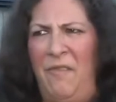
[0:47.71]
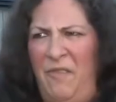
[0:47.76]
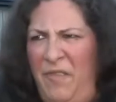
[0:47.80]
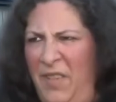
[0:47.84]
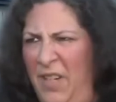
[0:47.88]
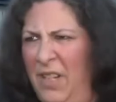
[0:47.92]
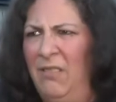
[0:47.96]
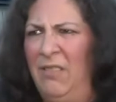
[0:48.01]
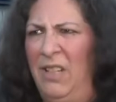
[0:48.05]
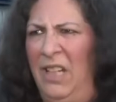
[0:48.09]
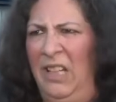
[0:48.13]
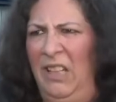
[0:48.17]

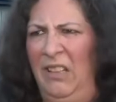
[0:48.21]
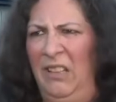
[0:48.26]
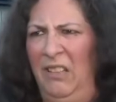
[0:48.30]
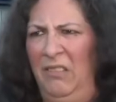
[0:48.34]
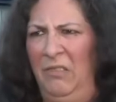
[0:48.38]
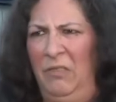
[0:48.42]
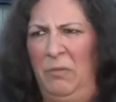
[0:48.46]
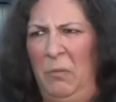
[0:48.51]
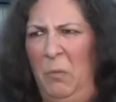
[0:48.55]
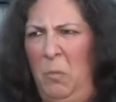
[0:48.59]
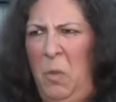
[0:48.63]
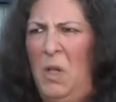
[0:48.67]
feeling
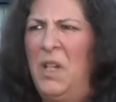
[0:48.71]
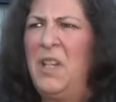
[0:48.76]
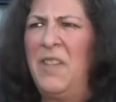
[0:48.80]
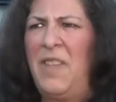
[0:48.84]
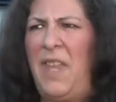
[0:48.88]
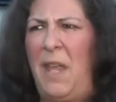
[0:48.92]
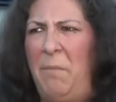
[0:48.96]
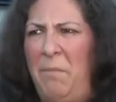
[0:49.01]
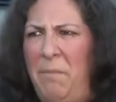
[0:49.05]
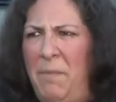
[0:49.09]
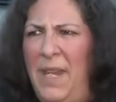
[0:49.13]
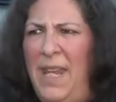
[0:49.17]
of what could
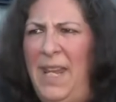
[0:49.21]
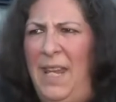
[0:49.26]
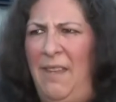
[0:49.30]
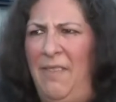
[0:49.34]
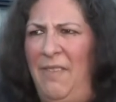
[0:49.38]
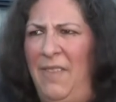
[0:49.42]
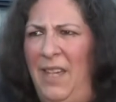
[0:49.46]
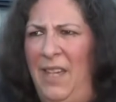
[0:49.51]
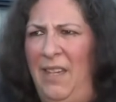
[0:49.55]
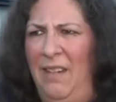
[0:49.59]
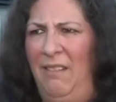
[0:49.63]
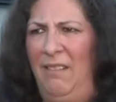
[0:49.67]
that be
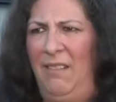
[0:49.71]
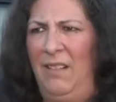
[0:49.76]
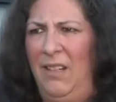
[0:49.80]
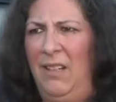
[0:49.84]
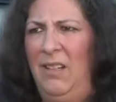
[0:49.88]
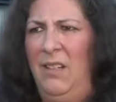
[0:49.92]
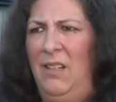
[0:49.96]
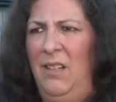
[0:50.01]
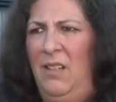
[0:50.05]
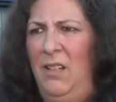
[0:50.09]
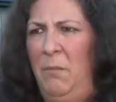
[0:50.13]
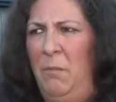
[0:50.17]
that
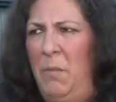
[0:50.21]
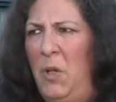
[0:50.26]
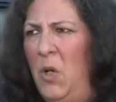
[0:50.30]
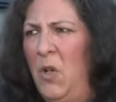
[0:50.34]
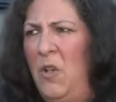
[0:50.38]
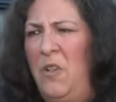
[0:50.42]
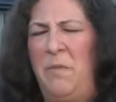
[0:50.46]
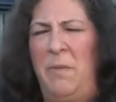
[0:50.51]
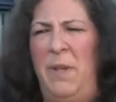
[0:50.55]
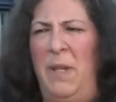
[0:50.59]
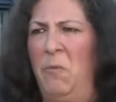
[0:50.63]
poked me.